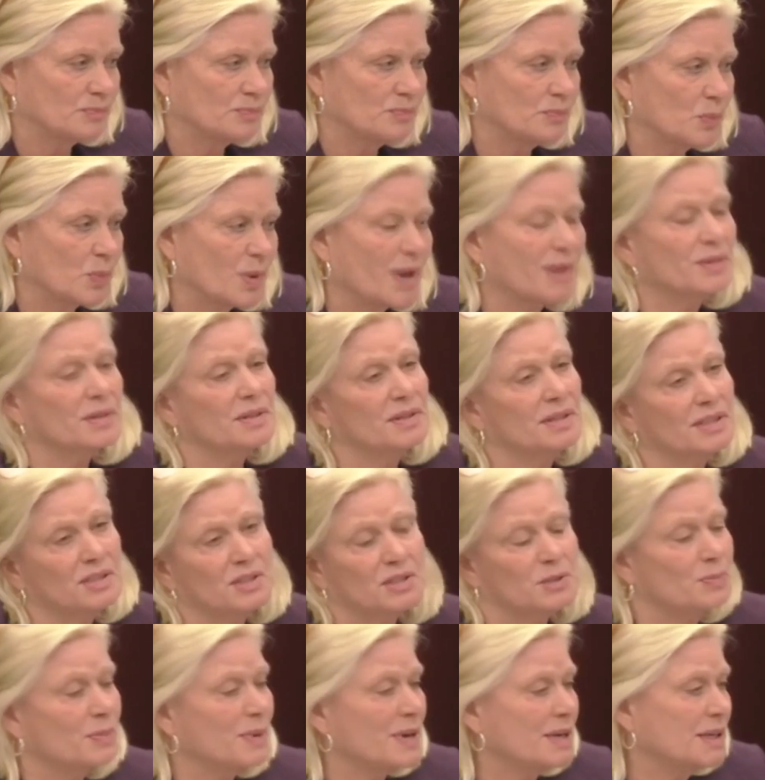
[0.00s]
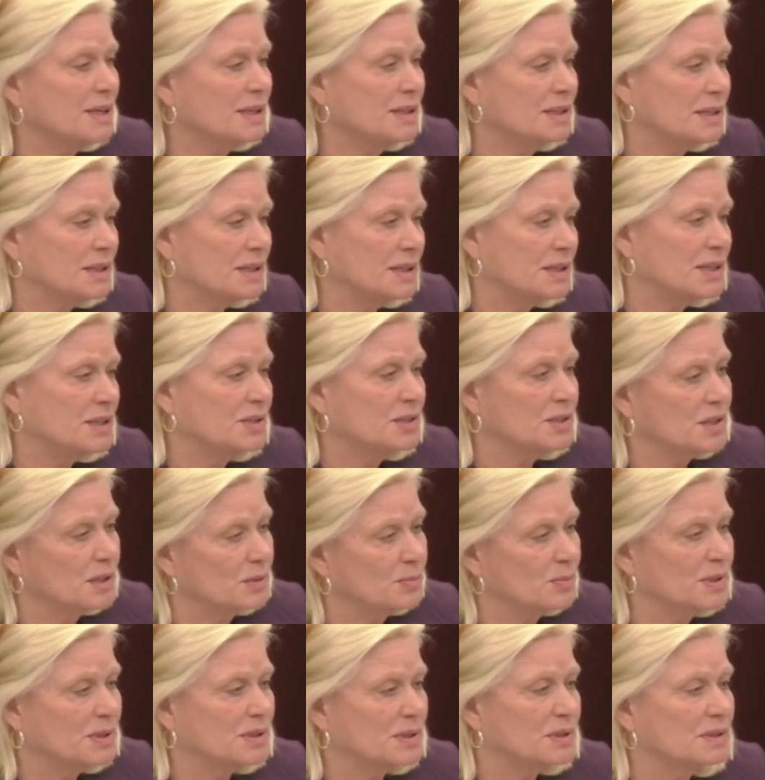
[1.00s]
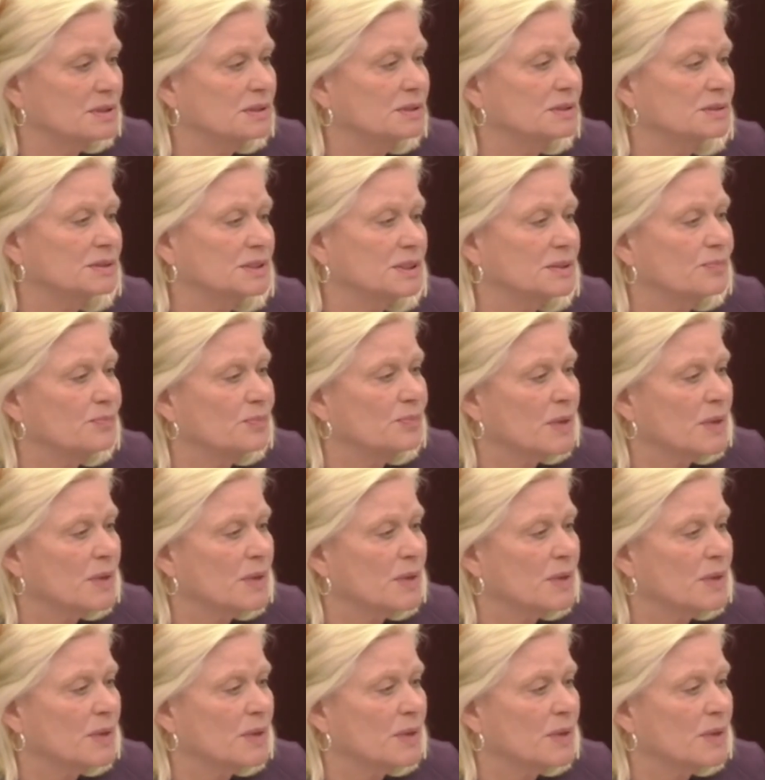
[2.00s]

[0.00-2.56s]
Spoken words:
Rather than speaking to each of the bills,